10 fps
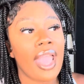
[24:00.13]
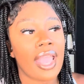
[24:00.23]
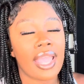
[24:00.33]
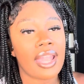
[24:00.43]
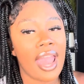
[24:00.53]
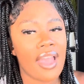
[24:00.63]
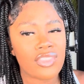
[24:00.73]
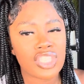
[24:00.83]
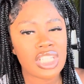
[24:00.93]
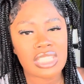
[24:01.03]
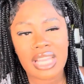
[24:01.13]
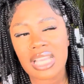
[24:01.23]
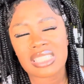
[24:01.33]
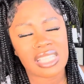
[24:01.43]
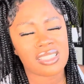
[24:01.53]
and after she
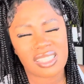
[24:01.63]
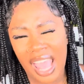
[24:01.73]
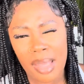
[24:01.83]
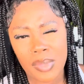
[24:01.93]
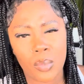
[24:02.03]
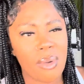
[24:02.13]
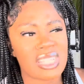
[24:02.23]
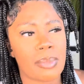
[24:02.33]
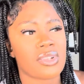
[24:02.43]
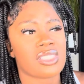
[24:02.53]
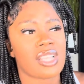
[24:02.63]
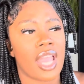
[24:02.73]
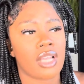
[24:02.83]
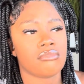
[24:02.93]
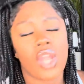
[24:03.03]
stabbed me, what was I supposed to
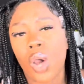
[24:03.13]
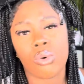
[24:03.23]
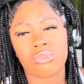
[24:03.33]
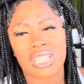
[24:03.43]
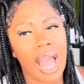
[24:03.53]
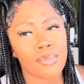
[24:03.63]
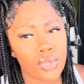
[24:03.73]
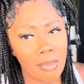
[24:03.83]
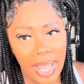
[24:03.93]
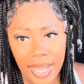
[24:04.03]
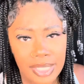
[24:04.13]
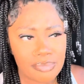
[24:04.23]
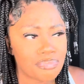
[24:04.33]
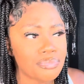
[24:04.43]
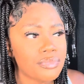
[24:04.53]
say? No, stop doing my
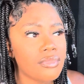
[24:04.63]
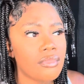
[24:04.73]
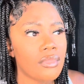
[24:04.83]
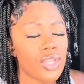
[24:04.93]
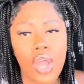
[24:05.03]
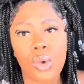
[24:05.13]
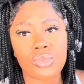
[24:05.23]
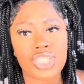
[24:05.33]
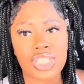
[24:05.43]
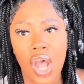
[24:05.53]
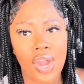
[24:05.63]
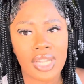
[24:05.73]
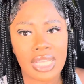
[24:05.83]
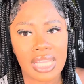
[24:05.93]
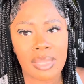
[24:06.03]
hair? No, she's
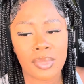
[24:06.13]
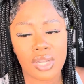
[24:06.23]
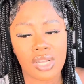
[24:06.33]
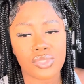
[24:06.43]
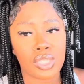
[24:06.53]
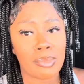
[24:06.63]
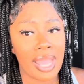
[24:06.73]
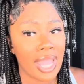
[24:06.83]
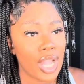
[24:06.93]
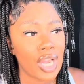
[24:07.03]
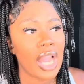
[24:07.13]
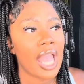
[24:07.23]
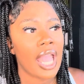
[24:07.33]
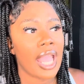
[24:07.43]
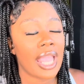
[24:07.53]
already in the middle of doing my hair,
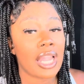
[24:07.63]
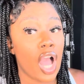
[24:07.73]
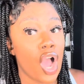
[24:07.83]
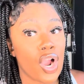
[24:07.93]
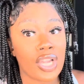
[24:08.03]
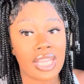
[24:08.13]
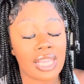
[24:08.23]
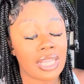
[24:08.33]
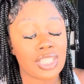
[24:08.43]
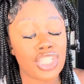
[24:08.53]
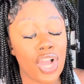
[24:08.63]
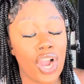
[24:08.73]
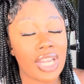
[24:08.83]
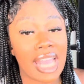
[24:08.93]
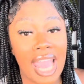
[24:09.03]
and she
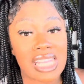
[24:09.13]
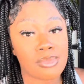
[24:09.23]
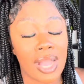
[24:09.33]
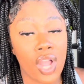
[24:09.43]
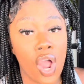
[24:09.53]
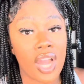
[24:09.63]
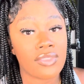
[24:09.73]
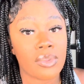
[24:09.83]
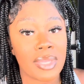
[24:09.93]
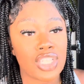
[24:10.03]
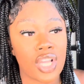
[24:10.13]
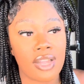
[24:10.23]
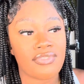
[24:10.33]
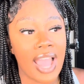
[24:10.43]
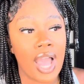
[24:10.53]
already has my card information
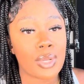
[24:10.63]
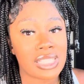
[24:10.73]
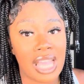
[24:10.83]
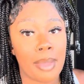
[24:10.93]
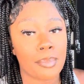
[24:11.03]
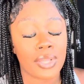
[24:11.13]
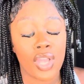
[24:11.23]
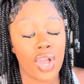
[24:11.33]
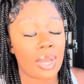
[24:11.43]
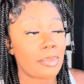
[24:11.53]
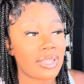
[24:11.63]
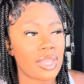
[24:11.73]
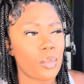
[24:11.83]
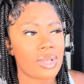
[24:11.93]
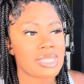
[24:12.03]
on file because I put it on her
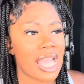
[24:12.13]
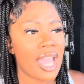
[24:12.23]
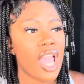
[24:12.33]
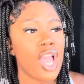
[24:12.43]
booking website.